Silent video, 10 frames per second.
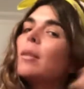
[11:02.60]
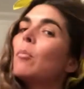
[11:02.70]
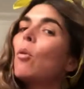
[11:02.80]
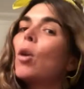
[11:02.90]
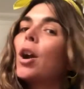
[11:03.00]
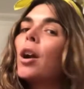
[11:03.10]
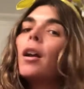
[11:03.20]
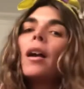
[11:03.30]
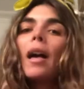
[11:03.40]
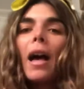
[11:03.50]

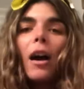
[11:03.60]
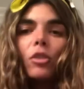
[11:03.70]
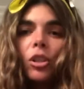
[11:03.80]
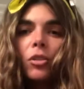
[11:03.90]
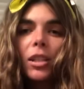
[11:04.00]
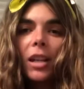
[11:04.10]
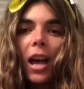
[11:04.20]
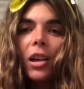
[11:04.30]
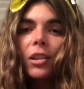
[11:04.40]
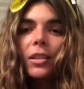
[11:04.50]
more how-to
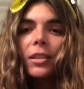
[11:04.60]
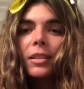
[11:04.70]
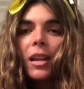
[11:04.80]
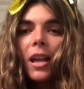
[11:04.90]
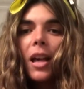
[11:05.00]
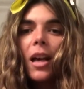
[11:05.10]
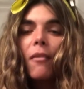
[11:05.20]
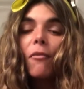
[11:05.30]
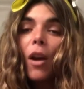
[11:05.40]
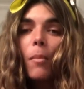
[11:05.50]
styles
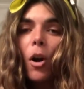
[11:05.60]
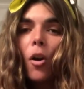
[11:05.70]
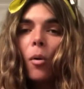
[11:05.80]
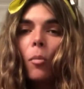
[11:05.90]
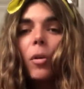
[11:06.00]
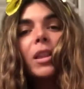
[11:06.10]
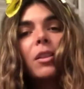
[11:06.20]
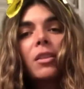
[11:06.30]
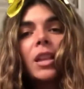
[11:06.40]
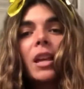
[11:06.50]
from home with
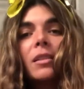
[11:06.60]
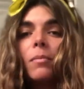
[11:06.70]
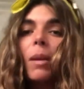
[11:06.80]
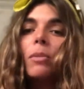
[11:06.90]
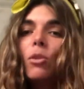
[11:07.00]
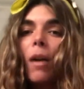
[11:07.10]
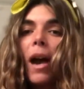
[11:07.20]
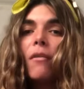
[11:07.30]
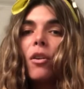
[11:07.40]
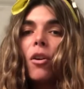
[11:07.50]
things maybe you
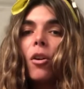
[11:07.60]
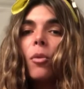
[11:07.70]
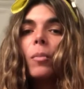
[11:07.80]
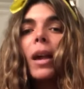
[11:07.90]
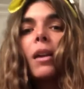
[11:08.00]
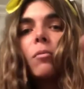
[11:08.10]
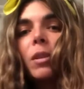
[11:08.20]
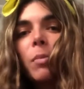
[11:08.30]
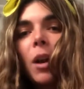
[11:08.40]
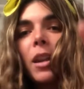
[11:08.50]
have at home and
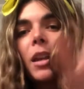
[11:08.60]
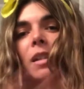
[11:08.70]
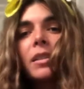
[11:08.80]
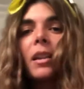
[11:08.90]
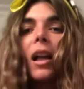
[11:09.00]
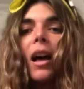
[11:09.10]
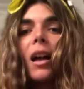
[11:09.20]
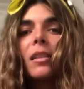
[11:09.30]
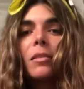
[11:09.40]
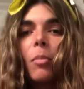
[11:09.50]
with products that
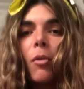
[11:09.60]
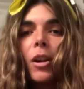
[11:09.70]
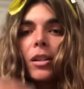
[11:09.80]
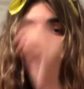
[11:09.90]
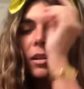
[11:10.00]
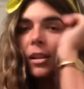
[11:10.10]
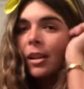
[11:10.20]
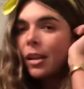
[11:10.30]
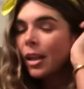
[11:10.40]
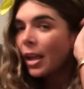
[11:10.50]
I support.
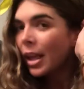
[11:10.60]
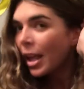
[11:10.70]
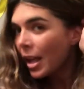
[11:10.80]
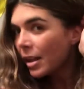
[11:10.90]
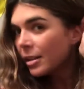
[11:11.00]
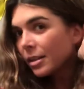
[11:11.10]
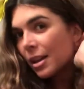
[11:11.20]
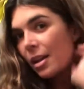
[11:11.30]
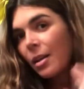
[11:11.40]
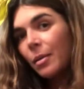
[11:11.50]
And
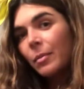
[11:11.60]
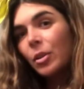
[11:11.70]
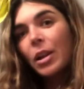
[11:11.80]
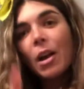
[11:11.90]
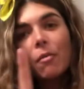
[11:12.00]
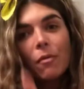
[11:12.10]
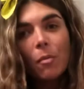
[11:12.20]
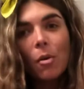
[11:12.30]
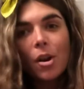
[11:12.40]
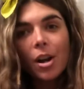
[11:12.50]
look out for
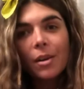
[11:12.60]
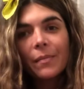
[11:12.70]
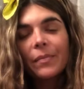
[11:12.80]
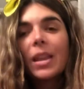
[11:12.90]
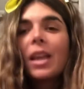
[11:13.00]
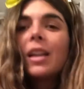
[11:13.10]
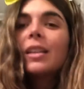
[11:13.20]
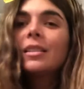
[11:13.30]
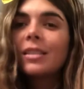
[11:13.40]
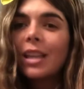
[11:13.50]
more.
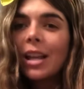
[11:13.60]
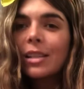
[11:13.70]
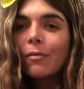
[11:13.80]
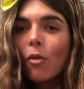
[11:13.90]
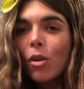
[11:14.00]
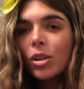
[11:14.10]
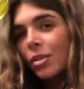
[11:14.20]
And thanks for,